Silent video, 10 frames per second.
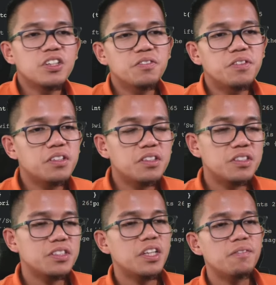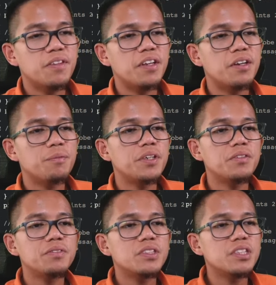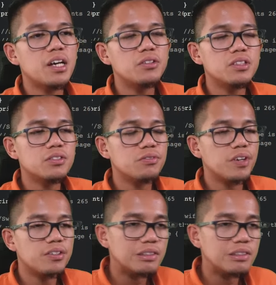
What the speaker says: of the same thing above. See how it's very